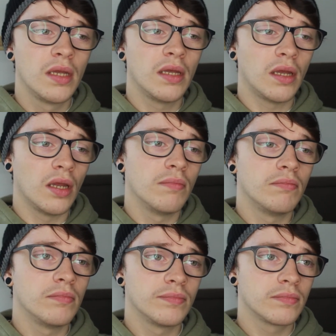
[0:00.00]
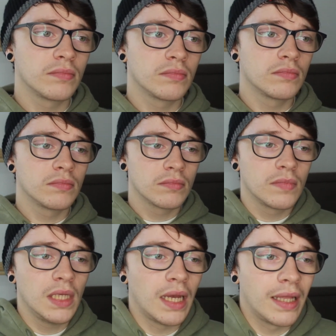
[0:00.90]

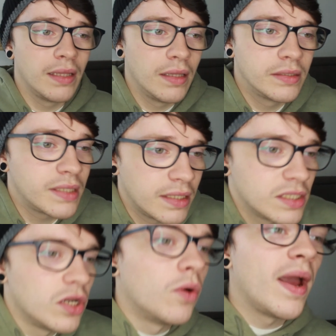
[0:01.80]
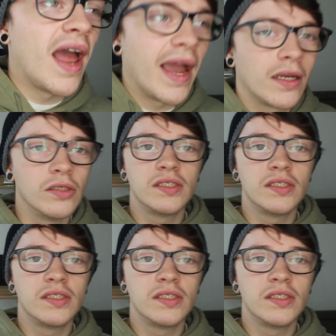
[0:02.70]
There's no way I could